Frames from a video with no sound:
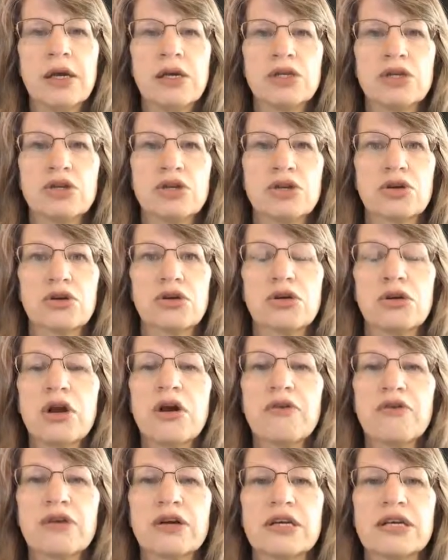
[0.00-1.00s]
to turn
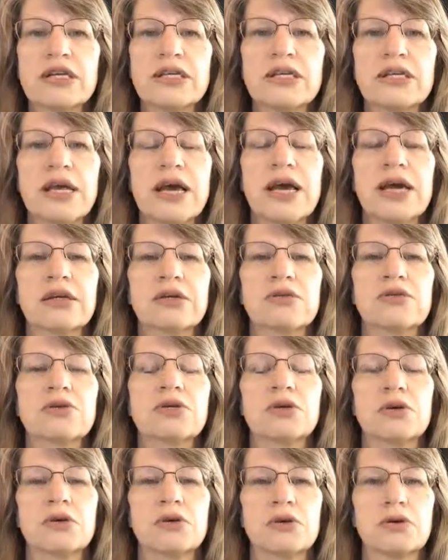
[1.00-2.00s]
over his tax
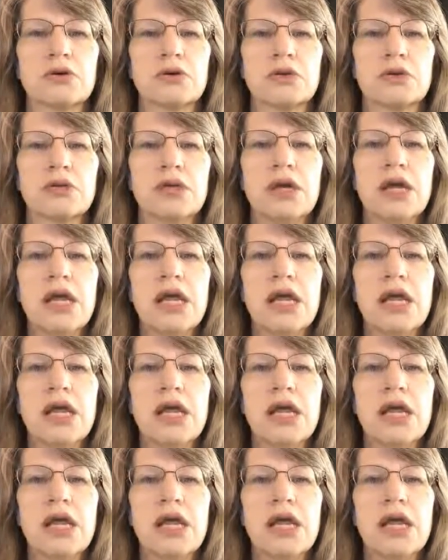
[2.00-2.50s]
returns,